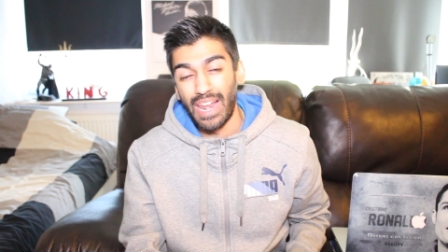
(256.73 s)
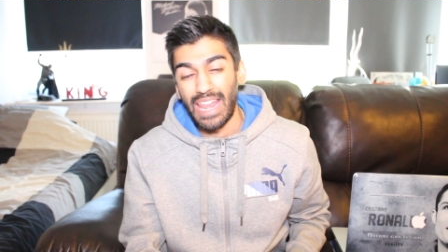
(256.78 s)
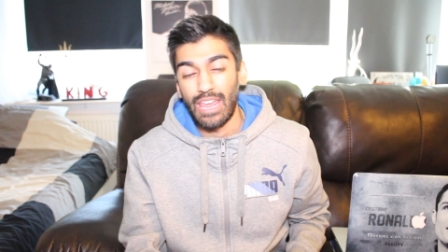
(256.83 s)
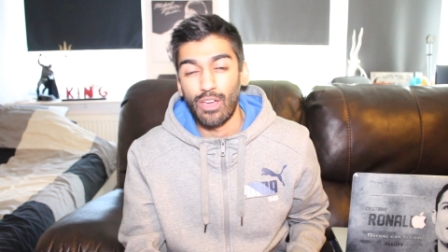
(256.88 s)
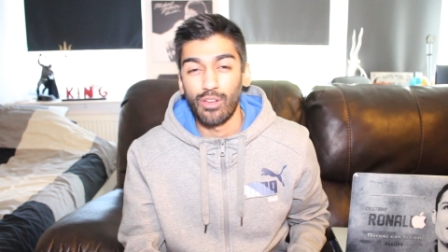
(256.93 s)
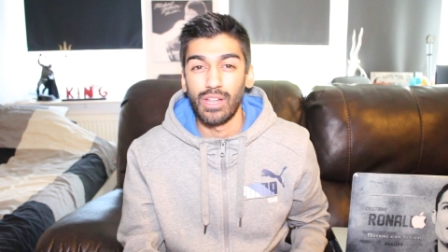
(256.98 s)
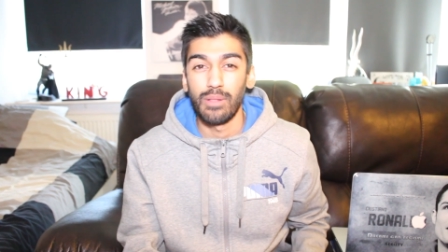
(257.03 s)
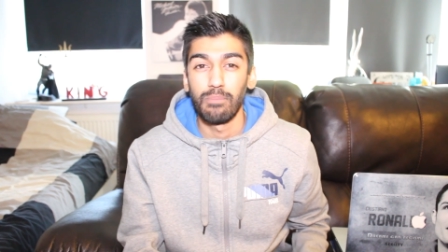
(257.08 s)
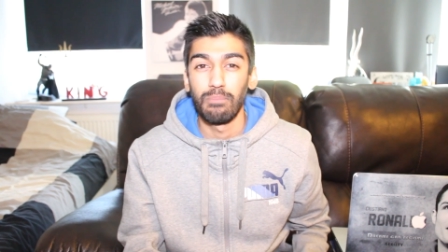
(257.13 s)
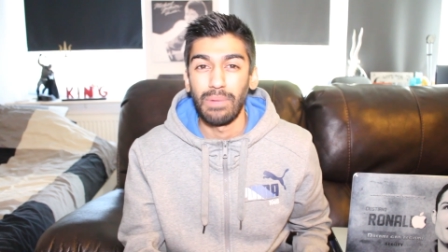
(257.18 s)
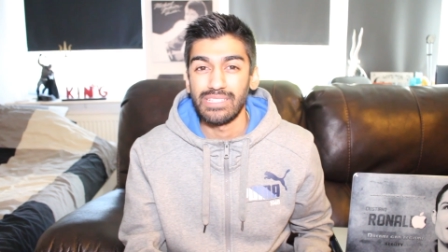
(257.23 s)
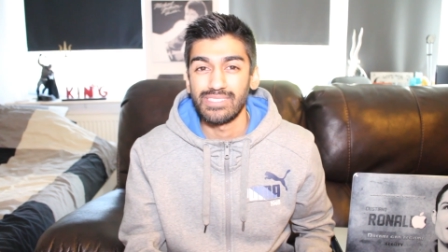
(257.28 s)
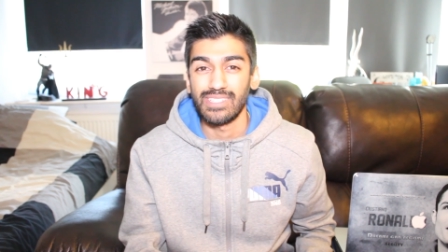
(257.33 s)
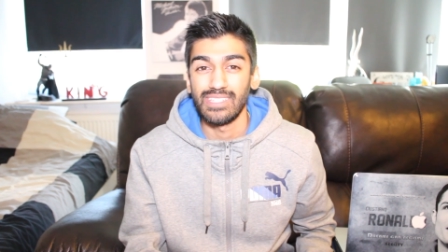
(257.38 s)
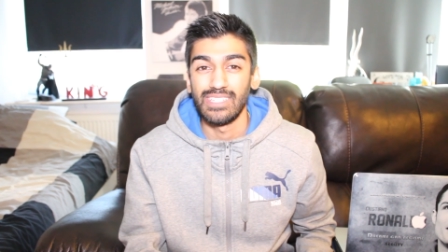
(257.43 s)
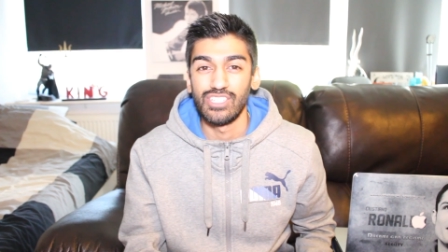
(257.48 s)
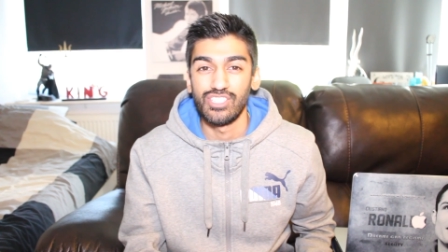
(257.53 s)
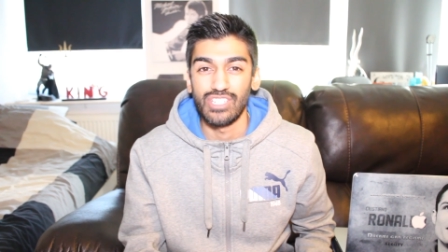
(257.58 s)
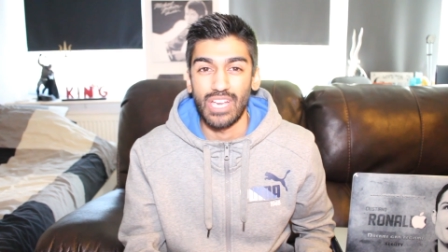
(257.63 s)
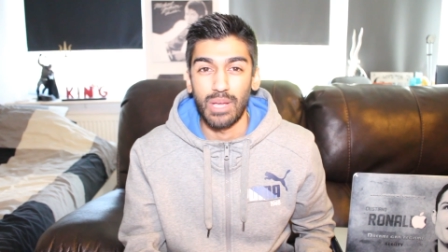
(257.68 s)
Lionel Messi
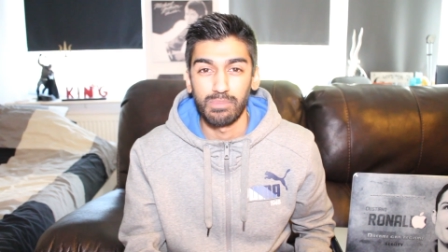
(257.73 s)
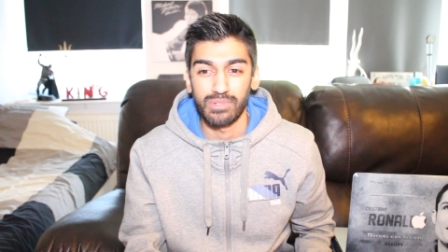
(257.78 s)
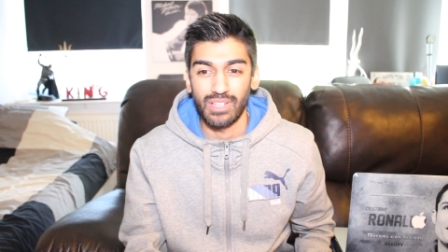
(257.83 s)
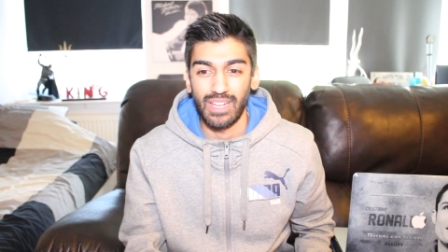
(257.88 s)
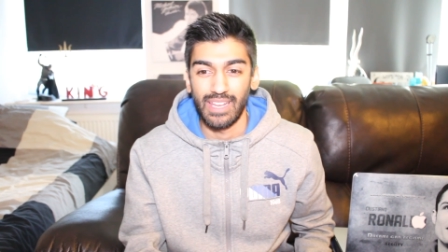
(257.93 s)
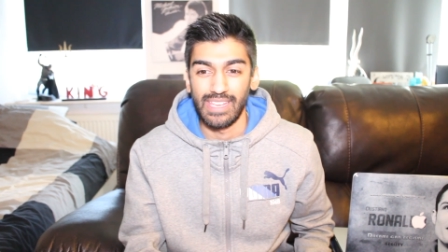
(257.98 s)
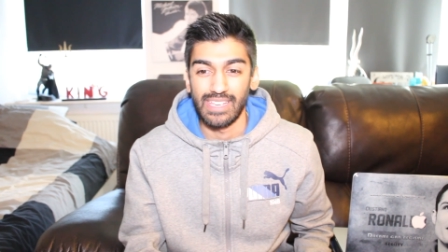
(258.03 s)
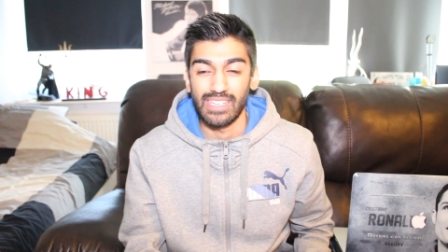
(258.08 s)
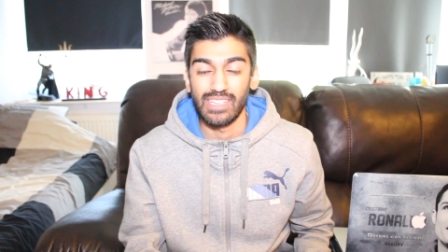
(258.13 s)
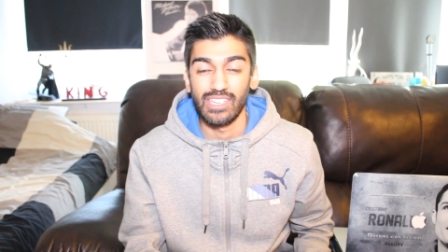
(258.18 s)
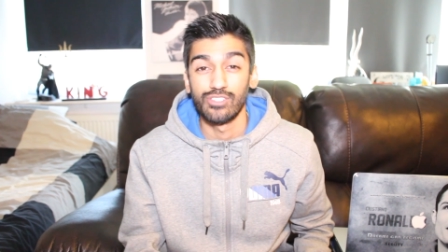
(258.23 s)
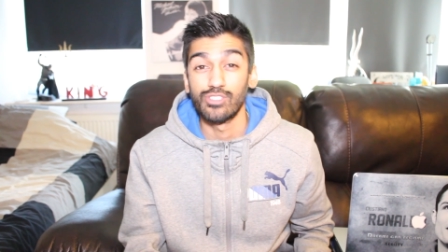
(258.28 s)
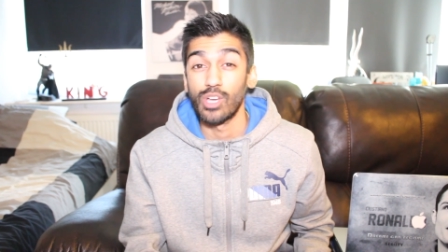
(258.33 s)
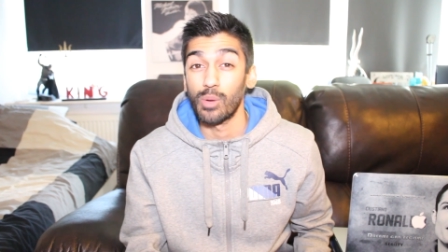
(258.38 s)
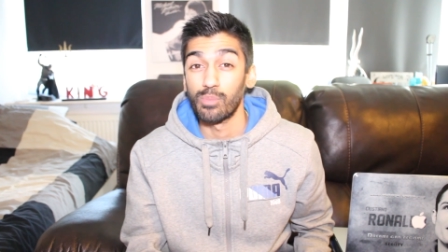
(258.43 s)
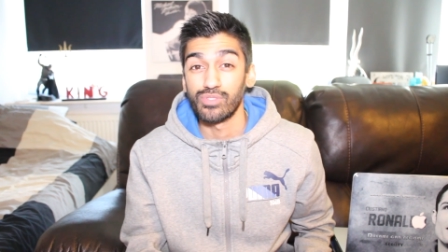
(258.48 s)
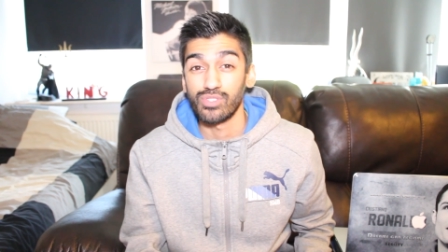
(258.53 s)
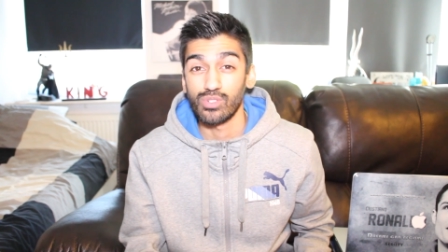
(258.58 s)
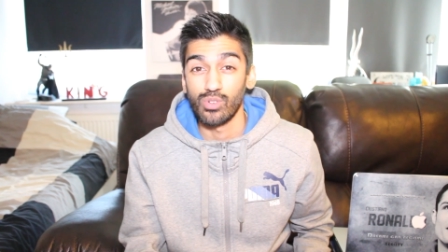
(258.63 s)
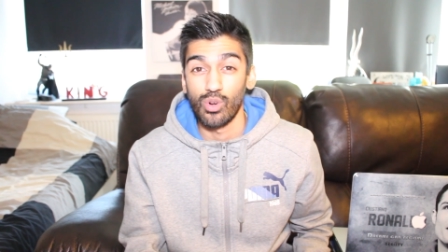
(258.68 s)
in the Champions League
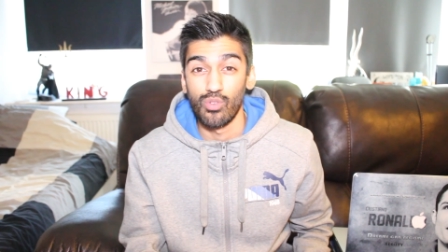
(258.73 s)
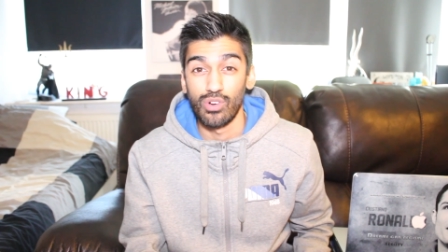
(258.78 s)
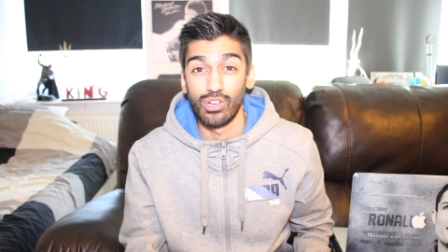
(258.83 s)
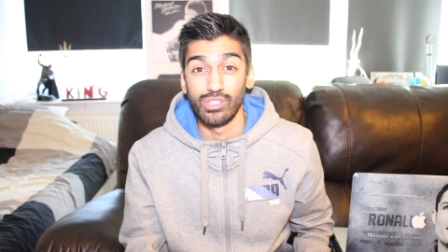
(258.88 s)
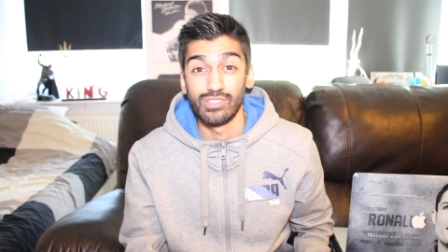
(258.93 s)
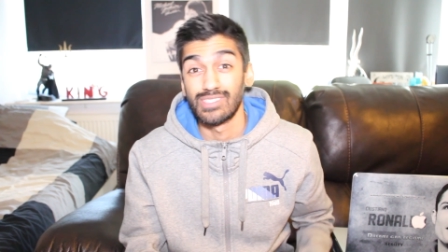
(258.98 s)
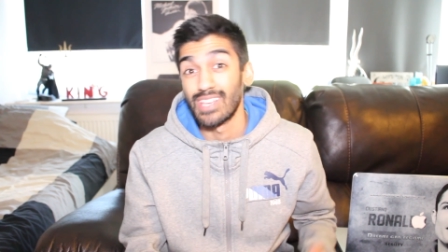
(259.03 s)
top scorer